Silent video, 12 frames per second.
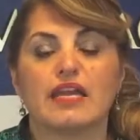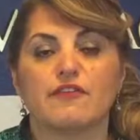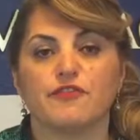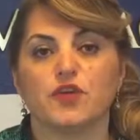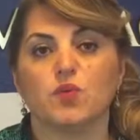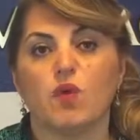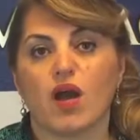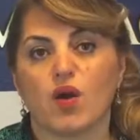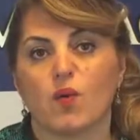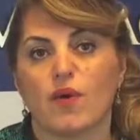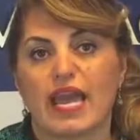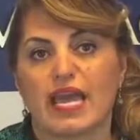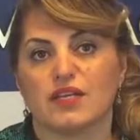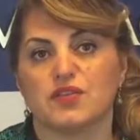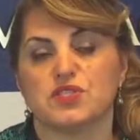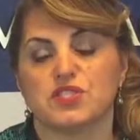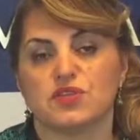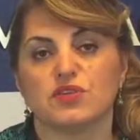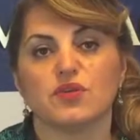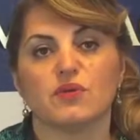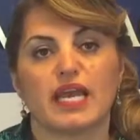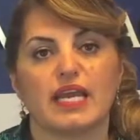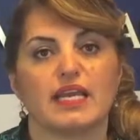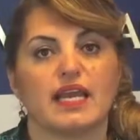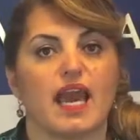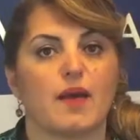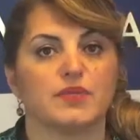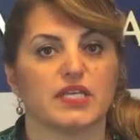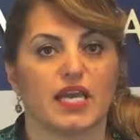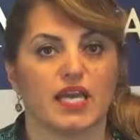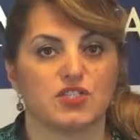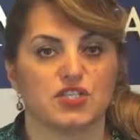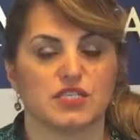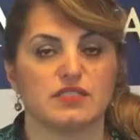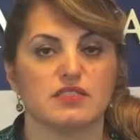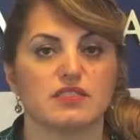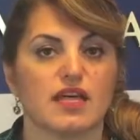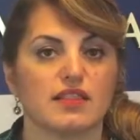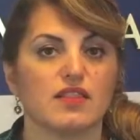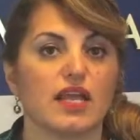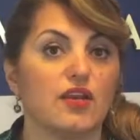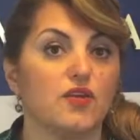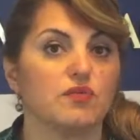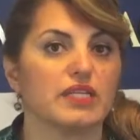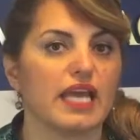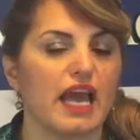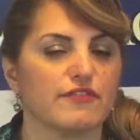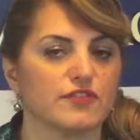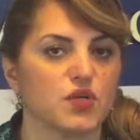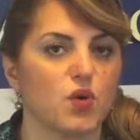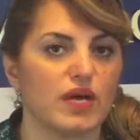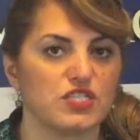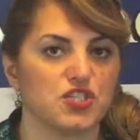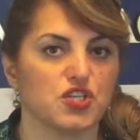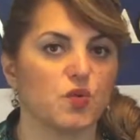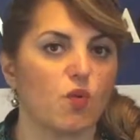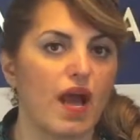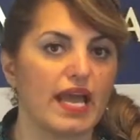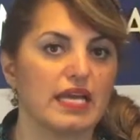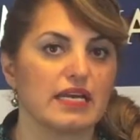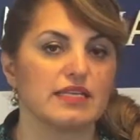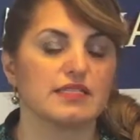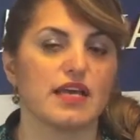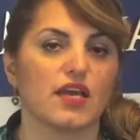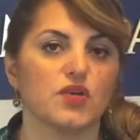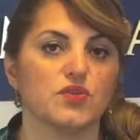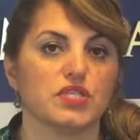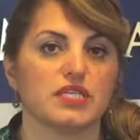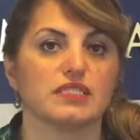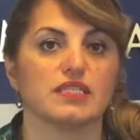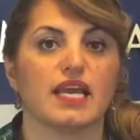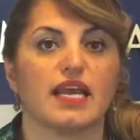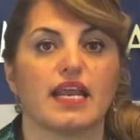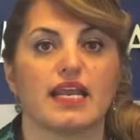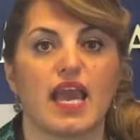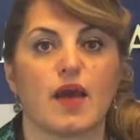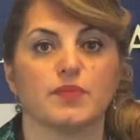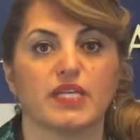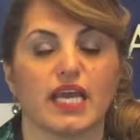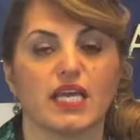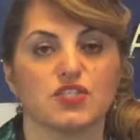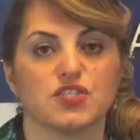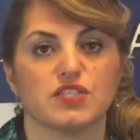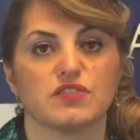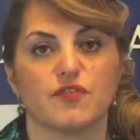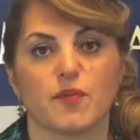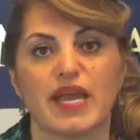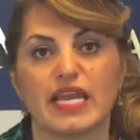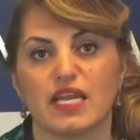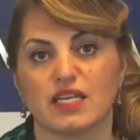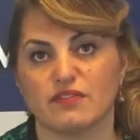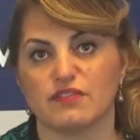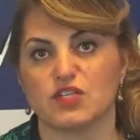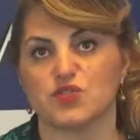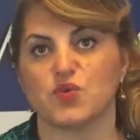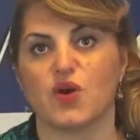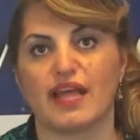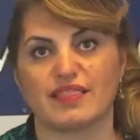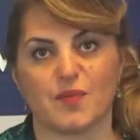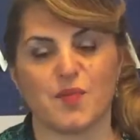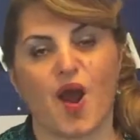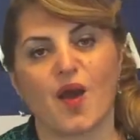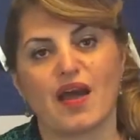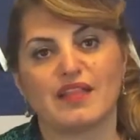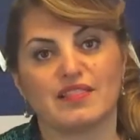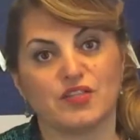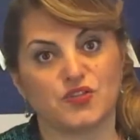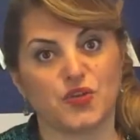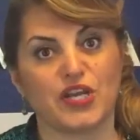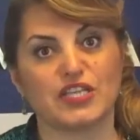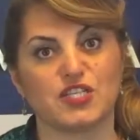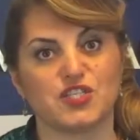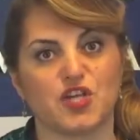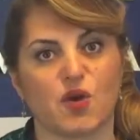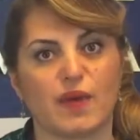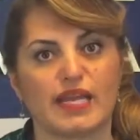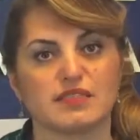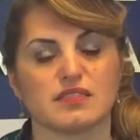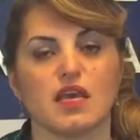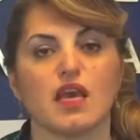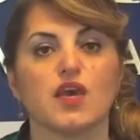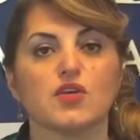And if you walk away and you still don't get any applications, then you really have to question why it is that you didn't get any applications from any individual during the showings.